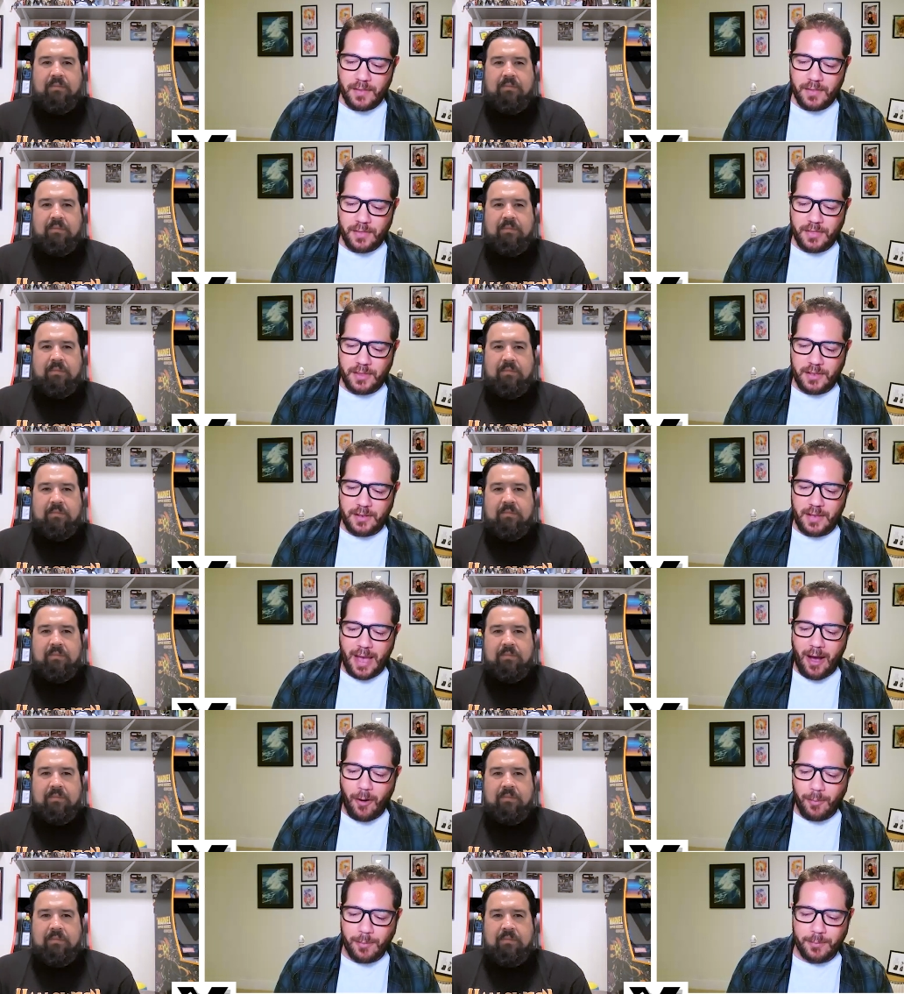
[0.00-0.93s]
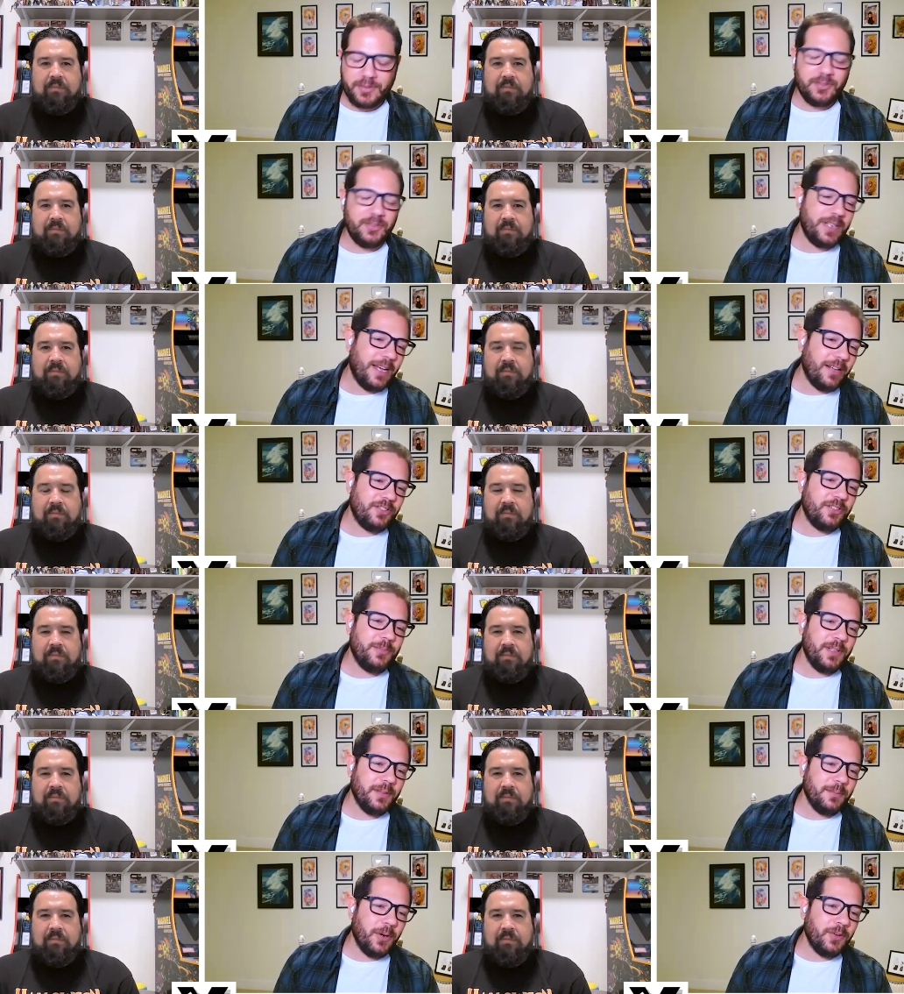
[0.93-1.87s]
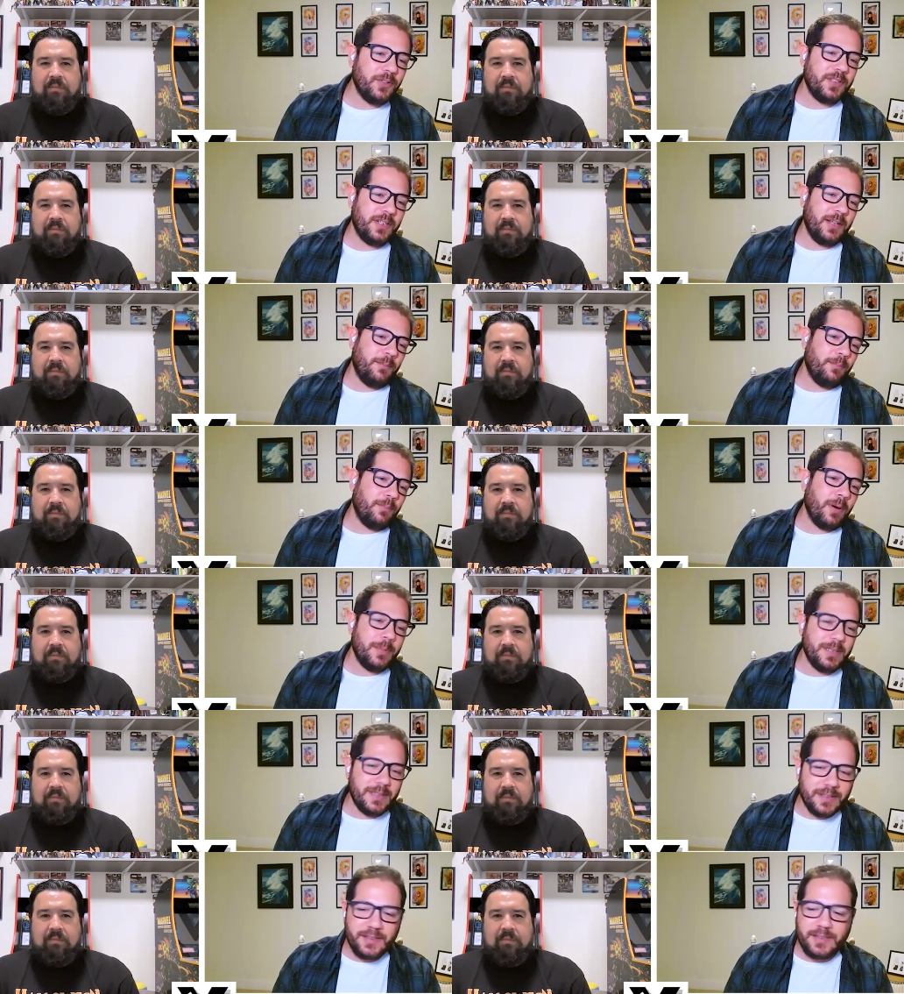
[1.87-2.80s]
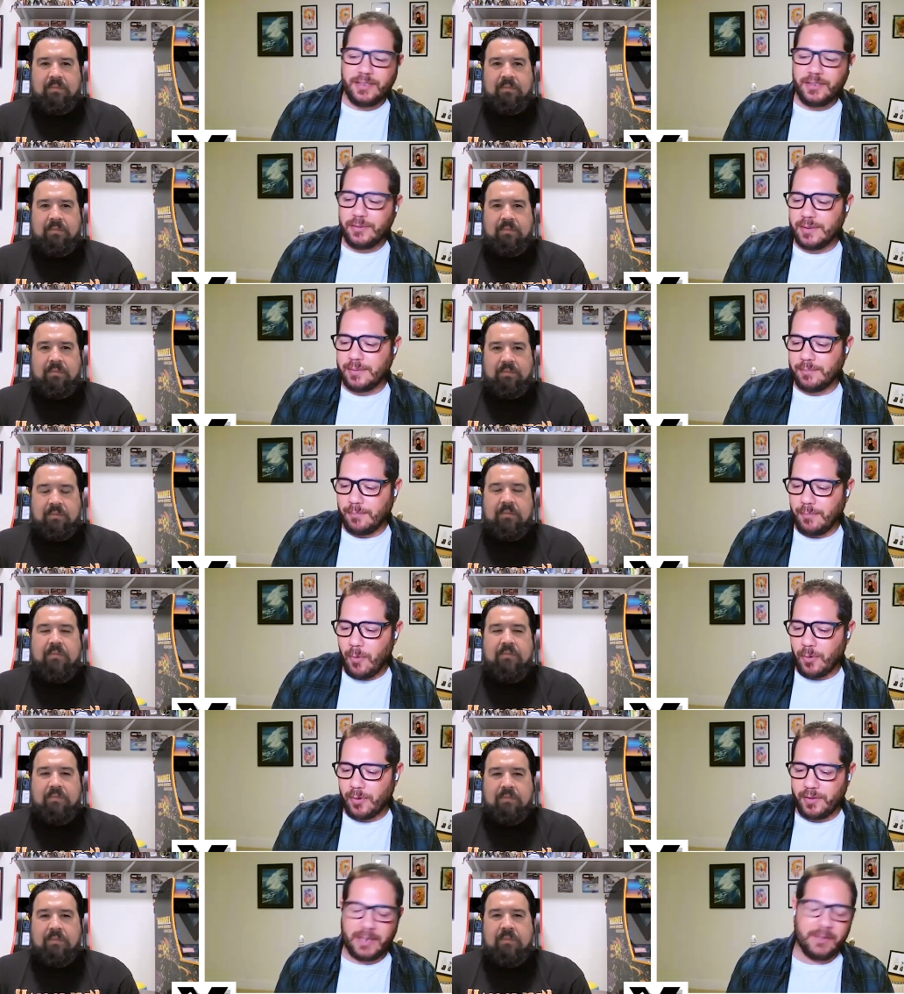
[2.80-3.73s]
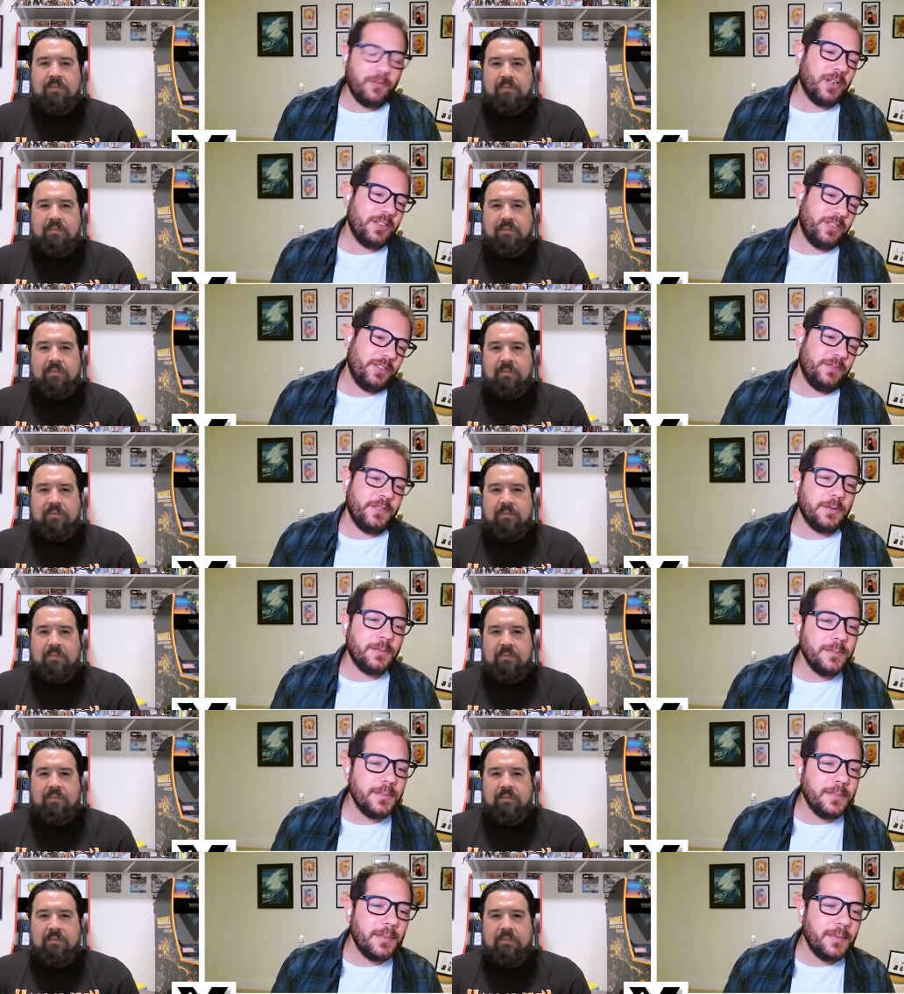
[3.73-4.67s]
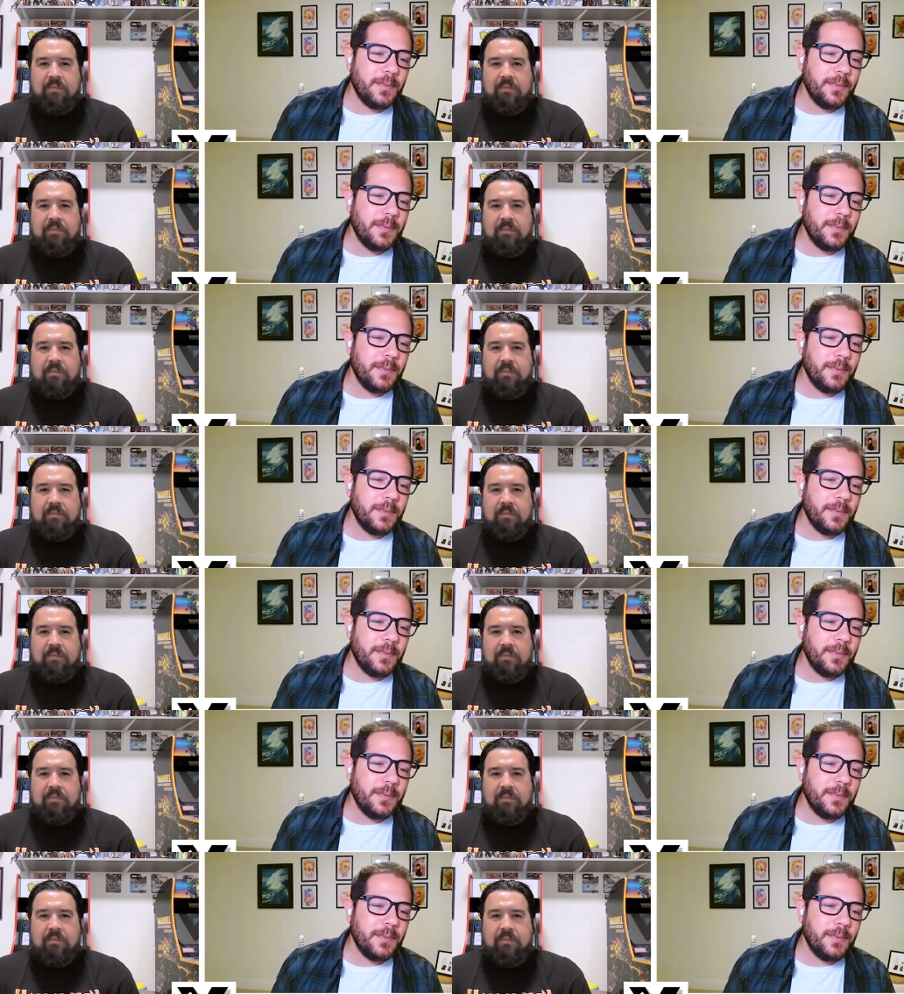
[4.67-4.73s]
Speaker 1: the album stood out to me the most, and I've probably listened to it more than I've watched the film.